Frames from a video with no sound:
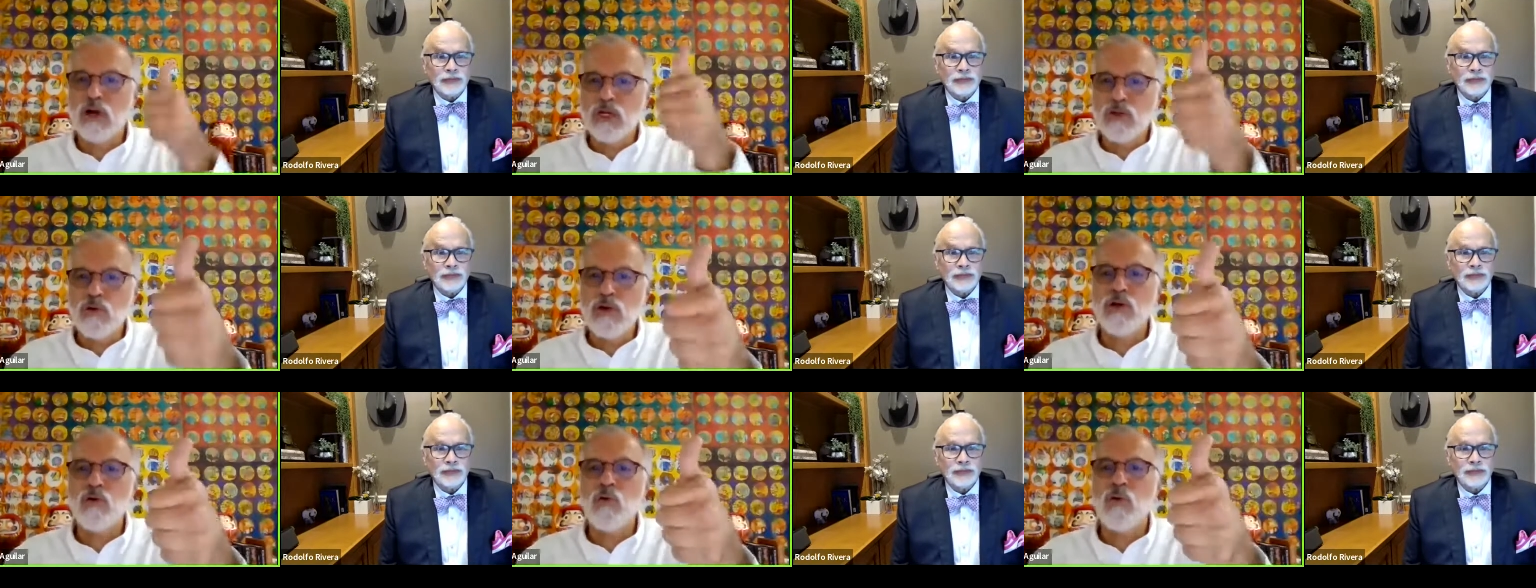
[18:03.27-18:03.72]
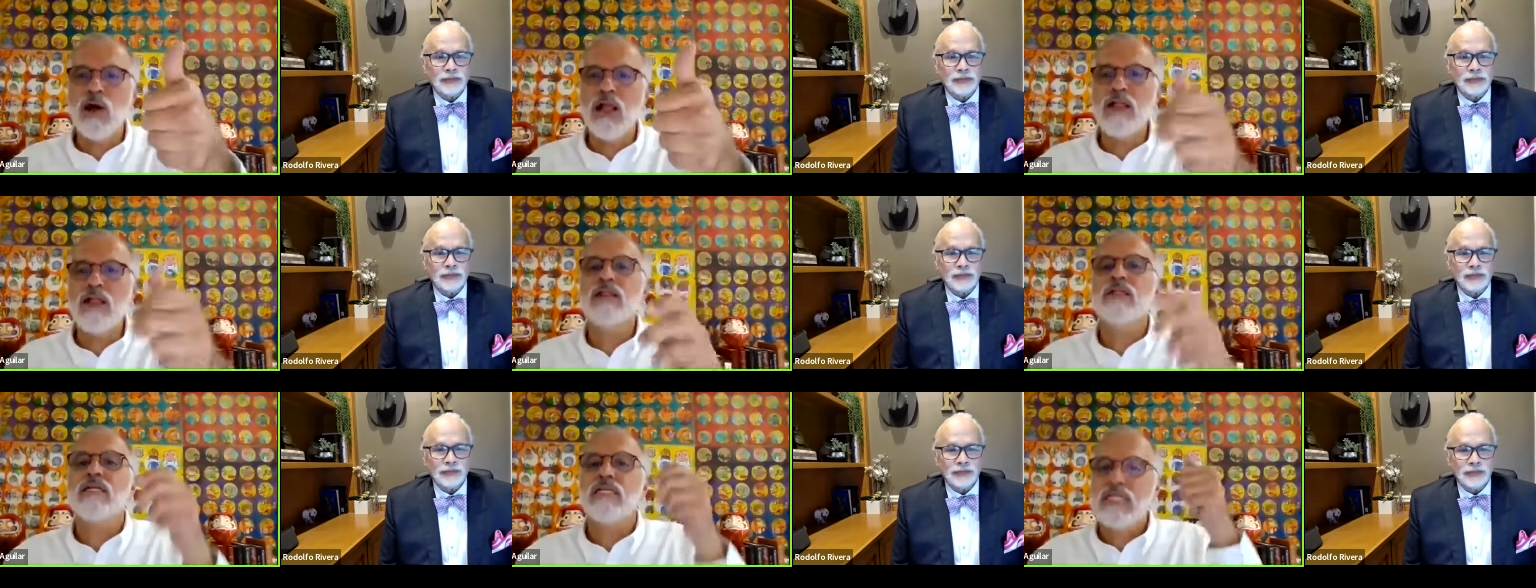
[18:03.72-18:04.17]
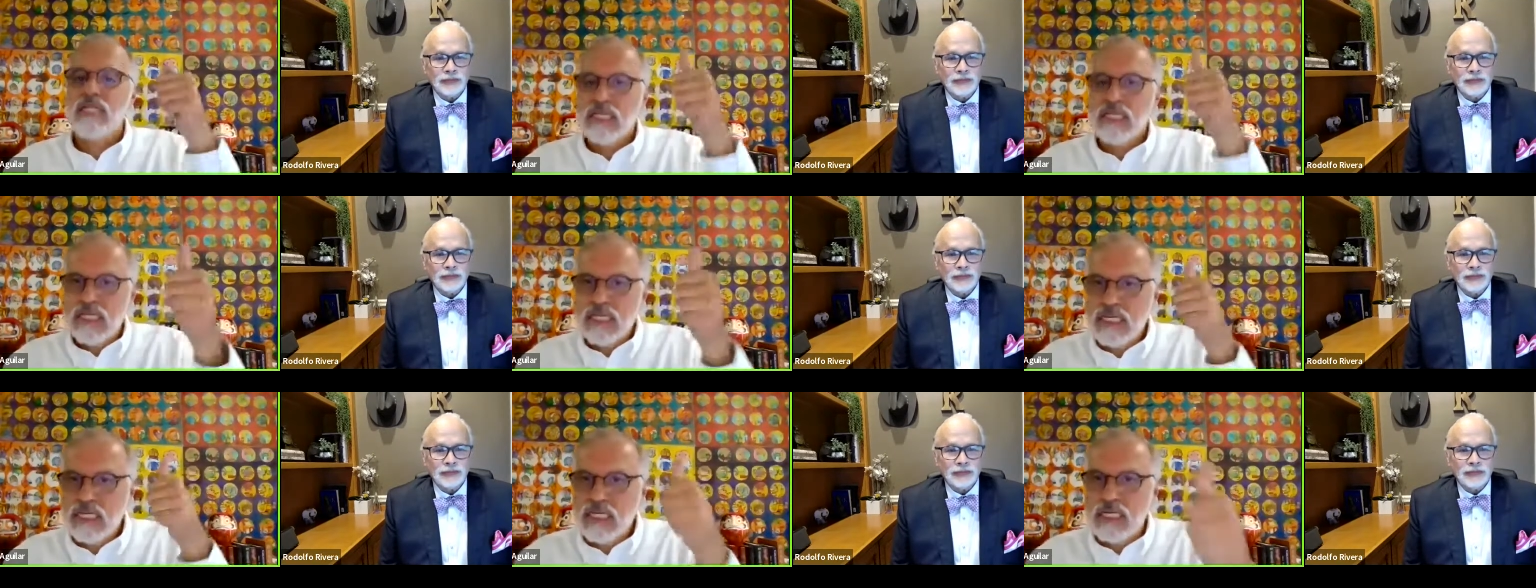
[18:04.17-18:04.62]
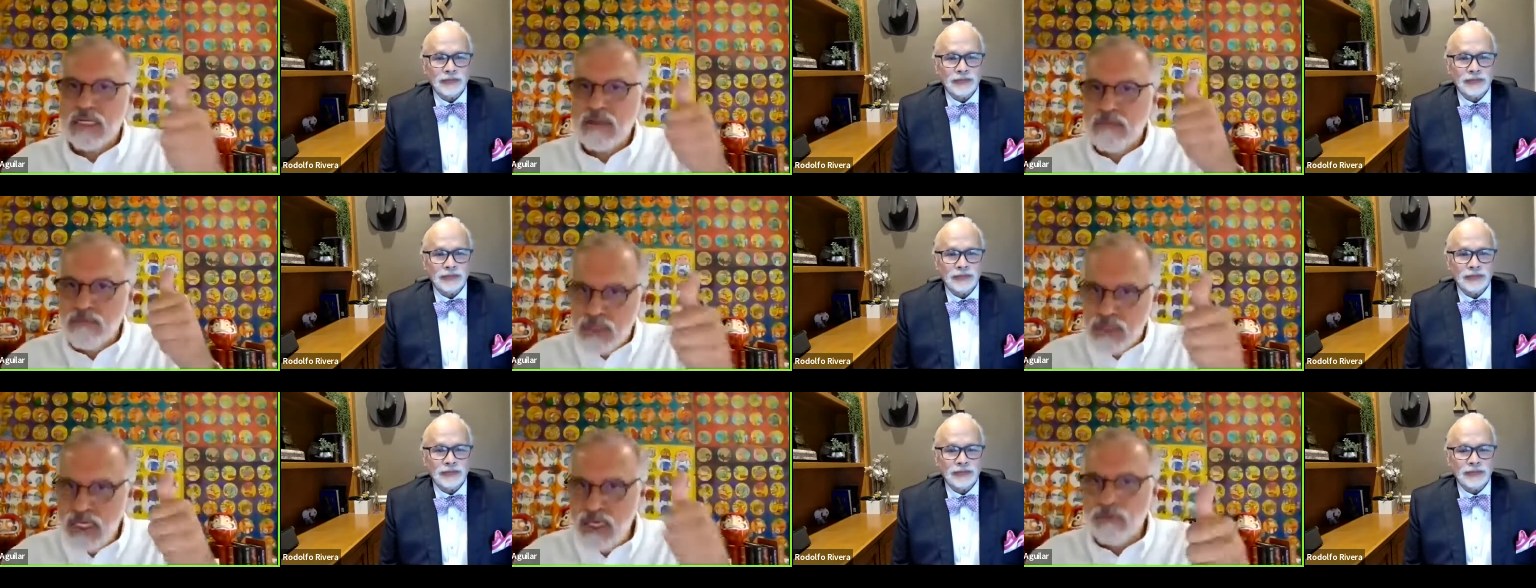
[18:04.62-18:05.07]
Speaker 1: You are doing well.
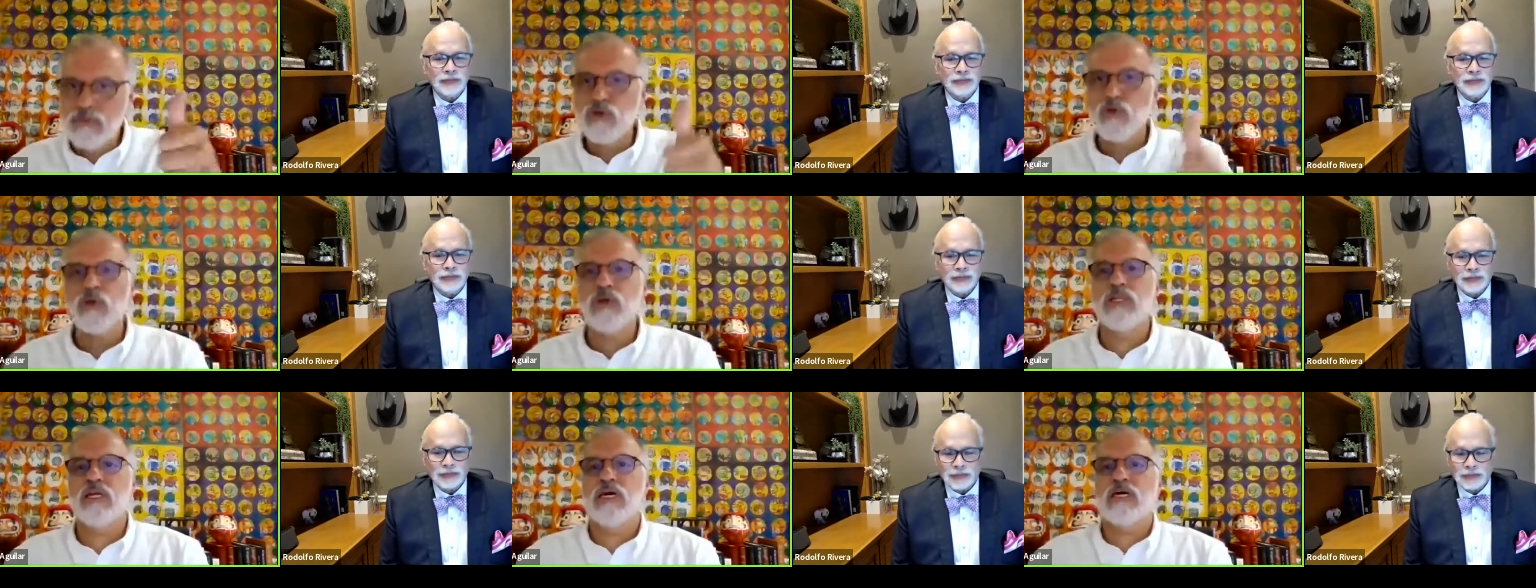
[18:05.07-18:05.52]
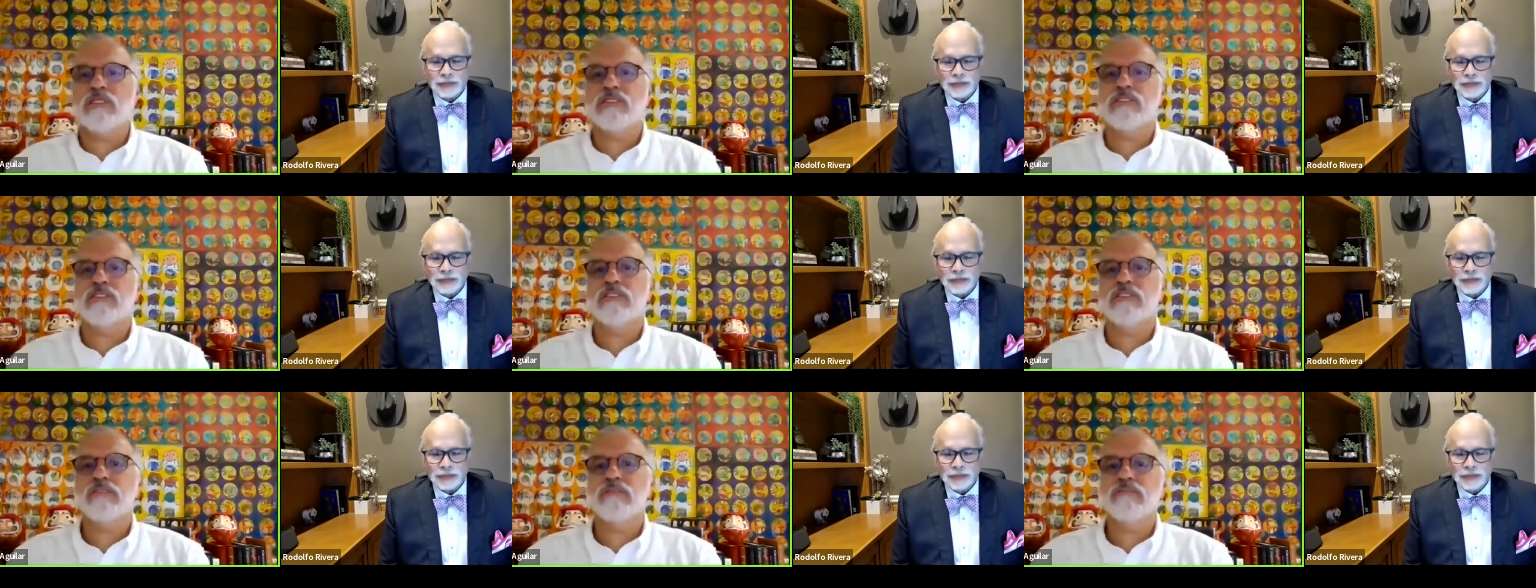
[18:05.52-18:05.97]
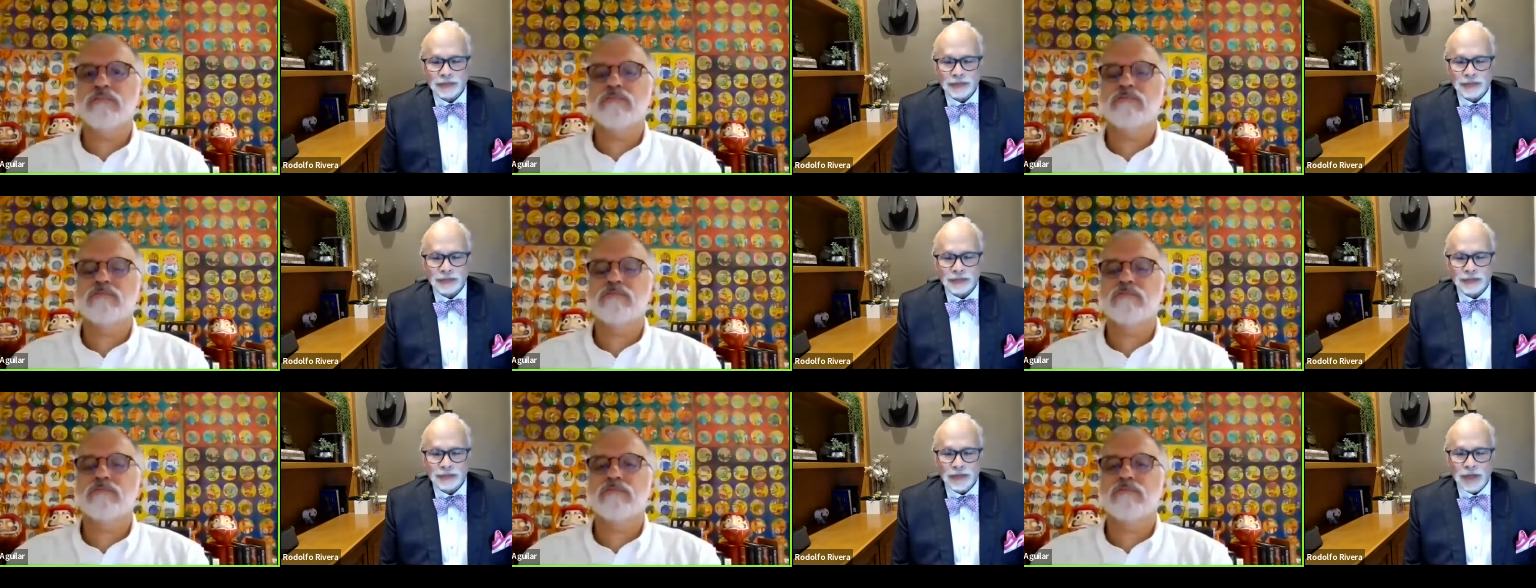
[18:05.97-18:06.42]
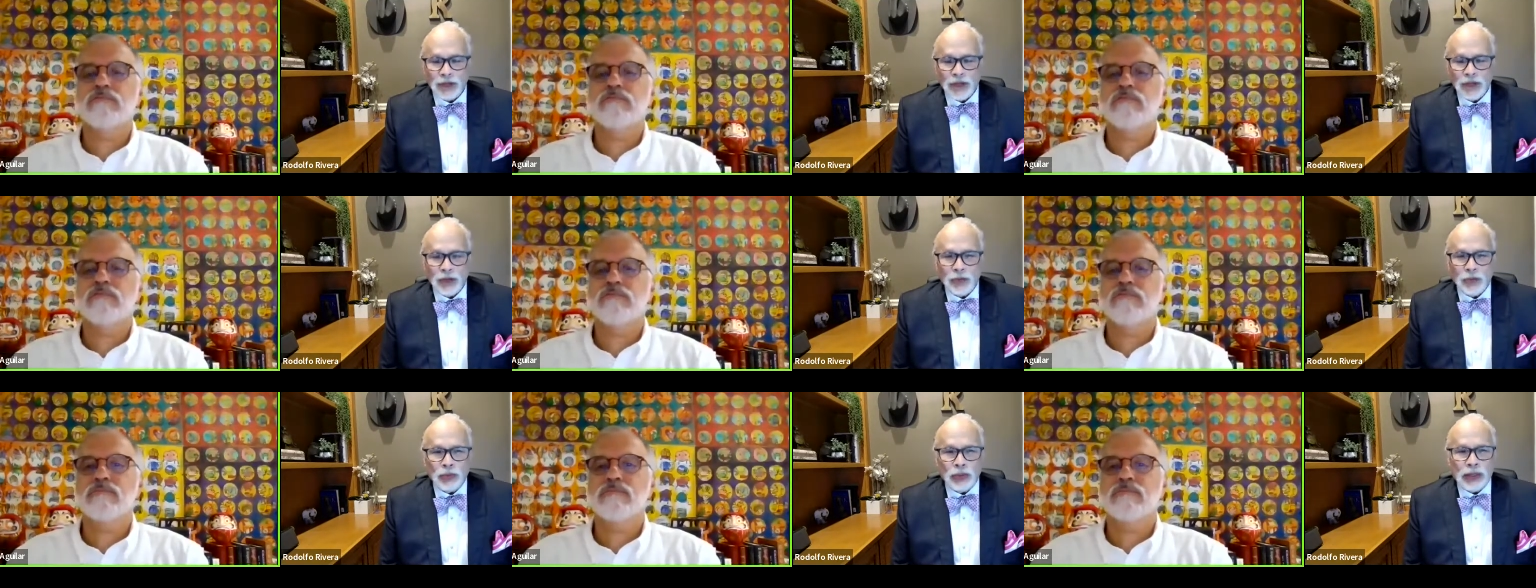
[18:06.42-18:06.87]
Keep doing that.
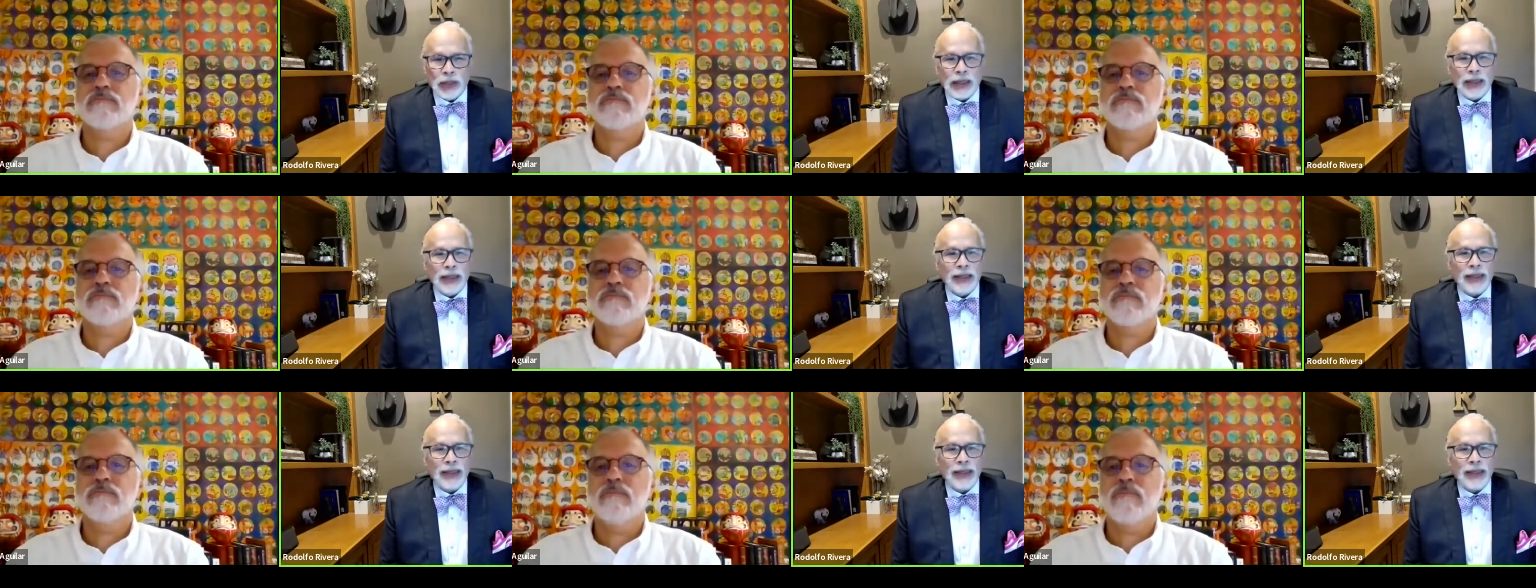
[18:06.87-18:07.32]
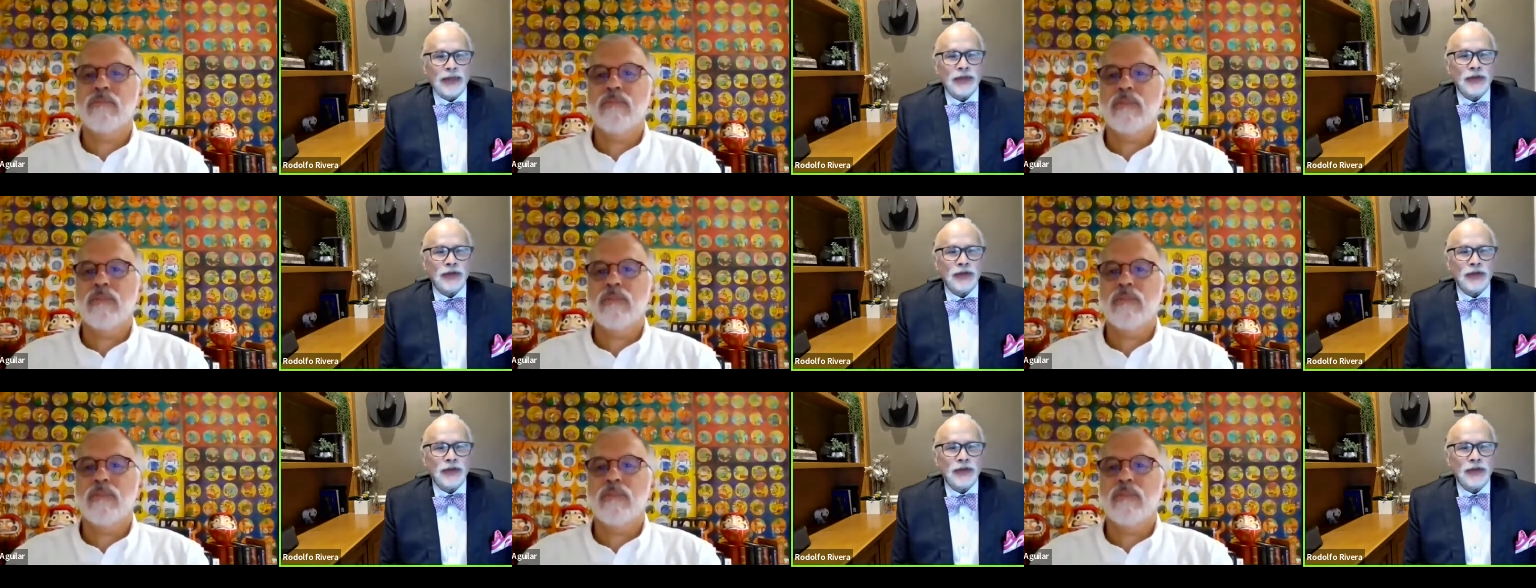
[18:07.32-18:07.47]
Speaker 2: Well, I'd like to